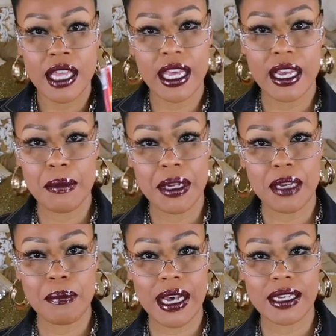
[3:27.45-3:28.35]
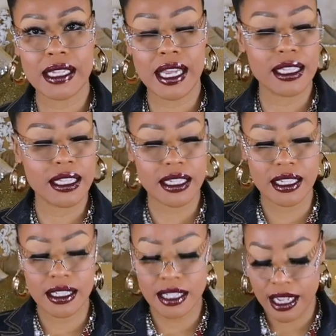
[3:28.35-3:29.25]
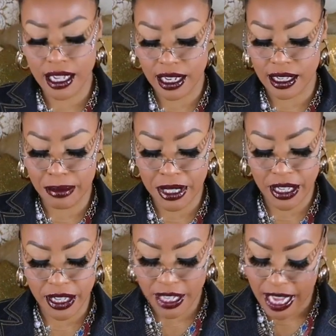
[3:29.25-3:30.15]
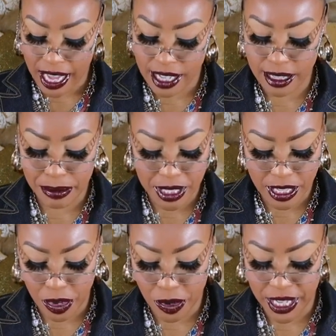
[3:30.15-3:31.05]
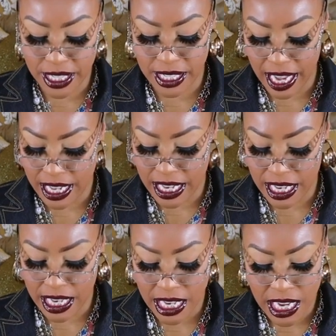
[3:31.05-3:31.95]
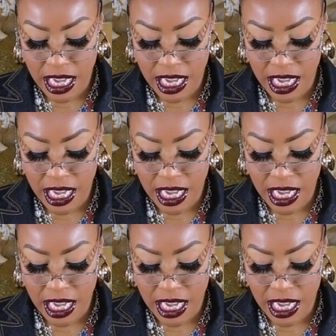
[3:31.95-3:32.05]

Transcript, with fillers: They come in a box like this and let me tell you guys, I'm so excited